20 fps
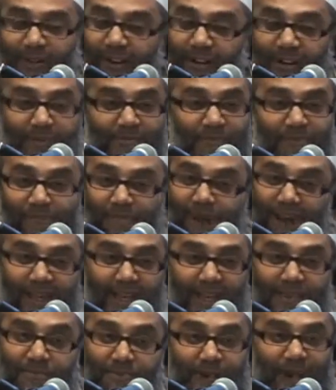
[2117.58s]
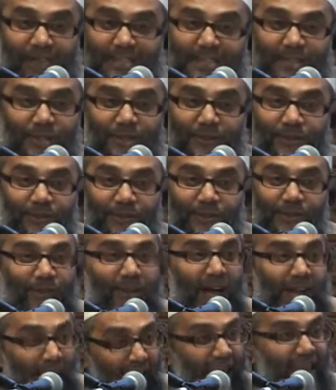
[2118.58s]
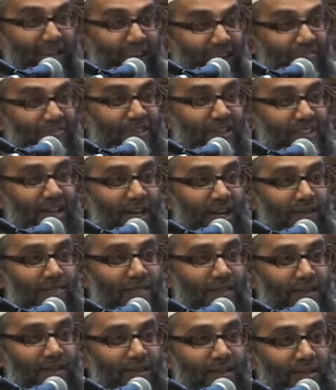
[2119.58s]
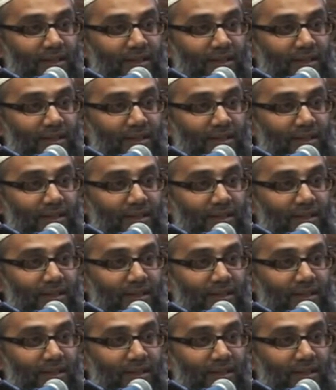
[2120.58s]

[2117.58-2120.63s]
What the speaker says: very impractical at every time.